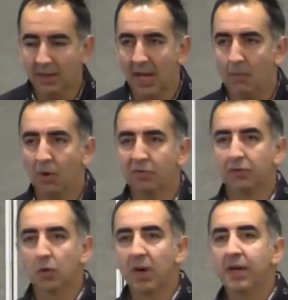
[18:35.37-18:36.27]
a lot more
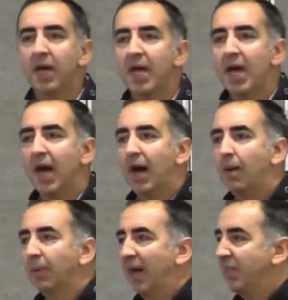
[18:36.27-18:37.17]
fluid.
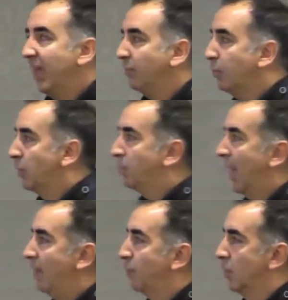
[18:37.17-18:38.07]
I think you have to put
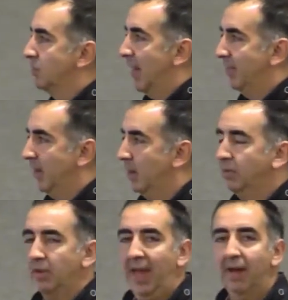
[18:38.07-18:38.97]
platforms out there
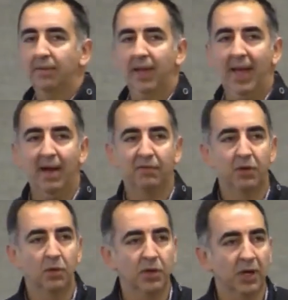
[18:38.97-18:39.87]
to have
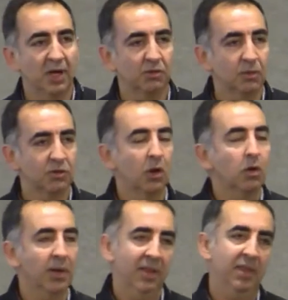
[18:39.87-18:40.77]
you and your customers
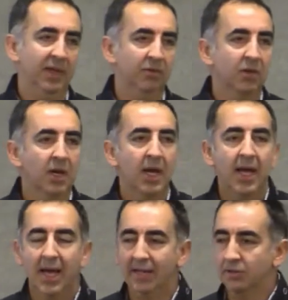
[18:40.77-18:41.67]
co-create things.
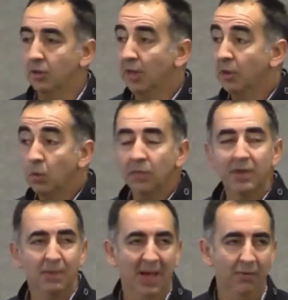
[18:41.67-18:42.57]
And so you will
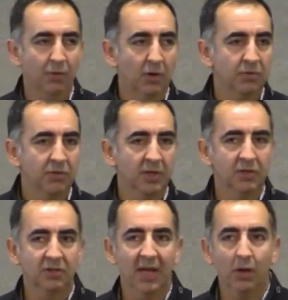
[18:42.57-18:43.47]
need platforms,
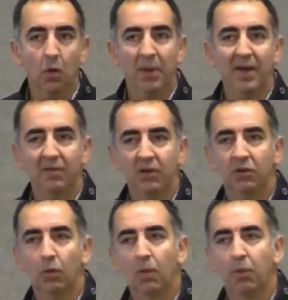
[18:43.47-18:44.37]
just like Open
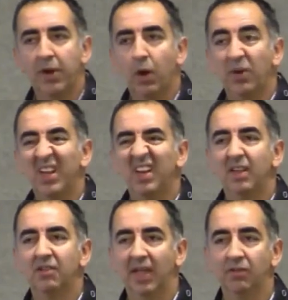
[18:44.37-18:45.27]
Innovation 1.0 needed
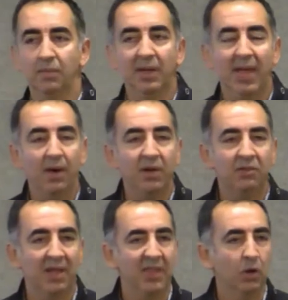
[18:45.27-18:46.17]
these
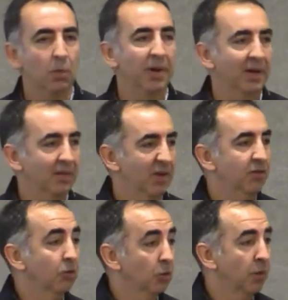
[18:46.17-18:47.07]
intermediaries. I think Open
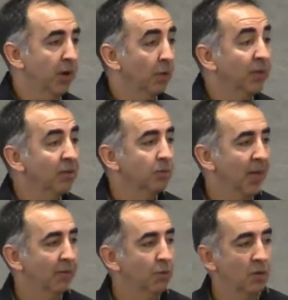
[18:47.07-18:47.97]
Innovation 2.0 needs
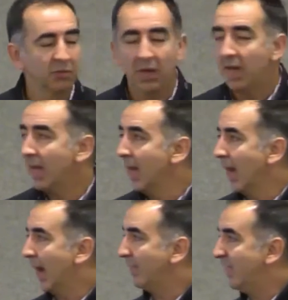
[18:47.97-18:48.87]
platforms,
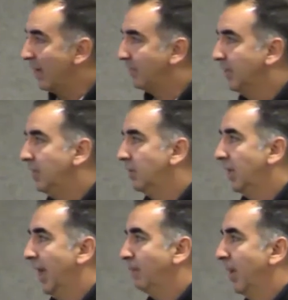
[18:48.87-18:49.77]
definitely to
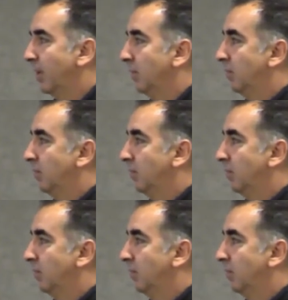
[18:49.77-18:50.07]
connect better